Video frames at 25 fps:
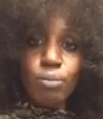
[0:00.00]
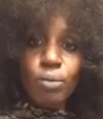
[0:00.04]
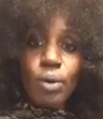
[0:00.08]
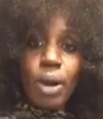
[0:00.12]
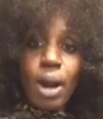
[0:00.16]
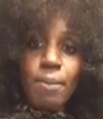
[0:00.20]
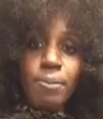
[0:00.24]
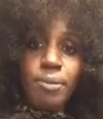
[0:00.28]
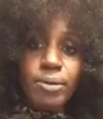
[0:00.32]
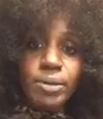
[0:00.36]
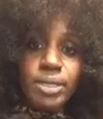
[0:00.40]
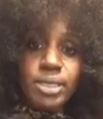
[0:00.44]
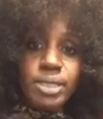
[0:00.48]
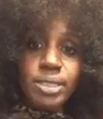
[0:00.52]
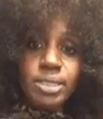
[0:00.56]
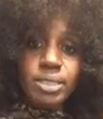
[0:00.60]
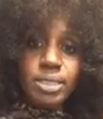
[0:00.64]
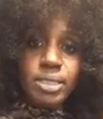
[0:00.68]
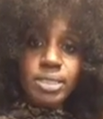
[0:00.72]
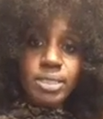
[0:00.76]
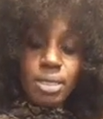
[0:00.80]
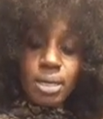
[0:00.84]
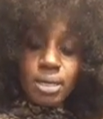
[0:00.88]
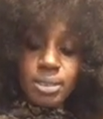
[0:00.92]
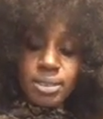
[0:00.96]
properties.
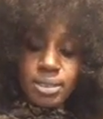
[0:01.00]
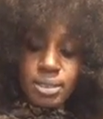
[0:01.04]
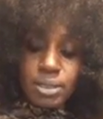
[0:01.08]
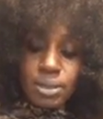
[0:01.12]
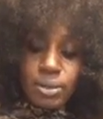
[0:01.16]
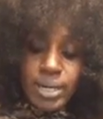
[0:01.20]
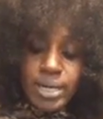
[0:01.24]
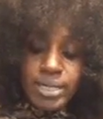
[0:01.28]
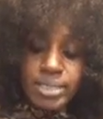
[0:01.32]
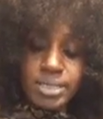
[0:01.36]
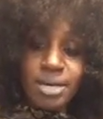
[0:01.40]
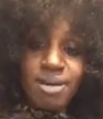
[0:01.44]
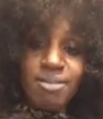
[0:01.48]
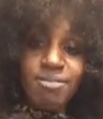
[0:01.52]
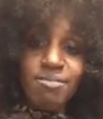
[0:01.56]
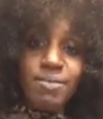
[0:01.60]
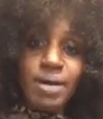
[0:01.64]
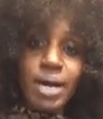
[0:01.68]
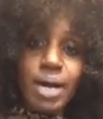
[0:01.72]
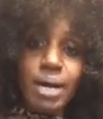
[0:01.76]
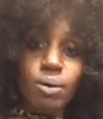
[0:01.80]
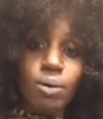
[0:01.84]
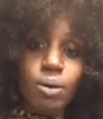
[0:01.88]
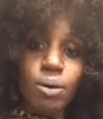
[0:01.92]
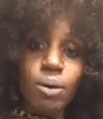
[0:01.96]
It's also
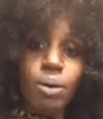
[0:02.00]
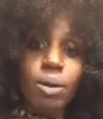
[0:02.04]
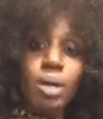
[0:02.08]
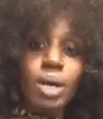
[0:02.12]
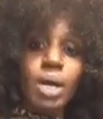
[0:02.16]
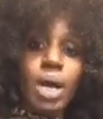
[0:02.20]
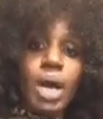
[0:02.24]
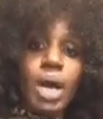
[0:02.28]
antiviral.